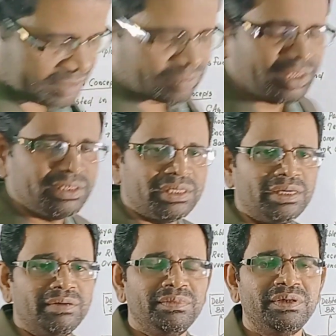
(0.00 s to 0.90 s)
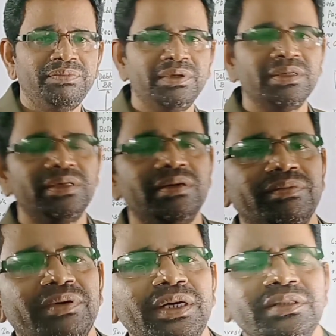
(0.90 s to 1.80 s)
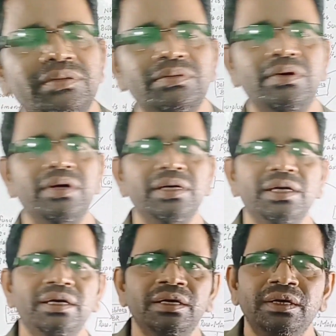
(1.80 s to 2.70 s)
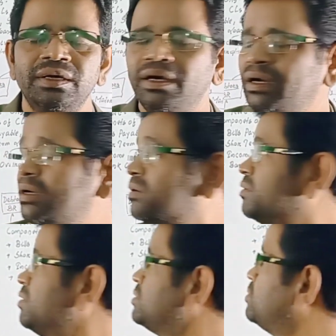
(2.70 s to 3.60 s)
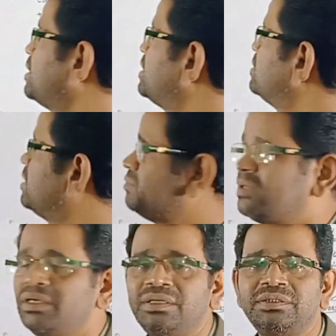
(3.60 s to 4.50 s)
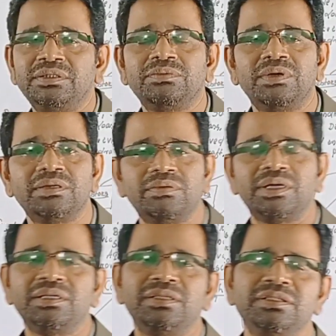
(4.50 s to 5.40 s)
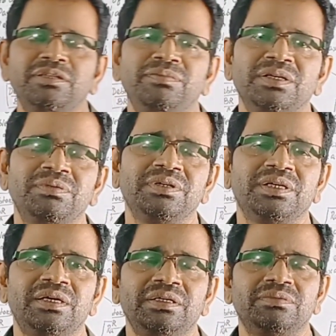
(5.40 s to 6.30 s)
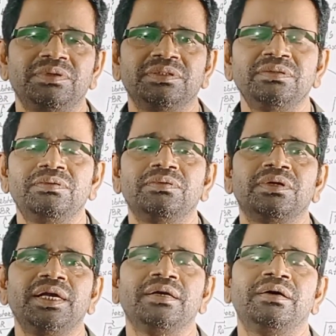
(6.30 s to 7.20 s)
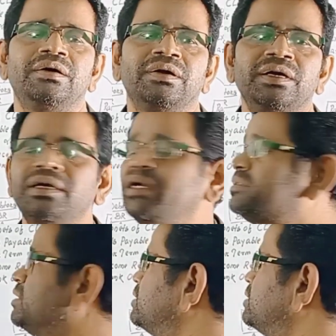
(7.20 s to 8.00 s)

Once again I am repeating, dear friends. So current gross working capital is equal to, what is this in mathematical equation, total current assets.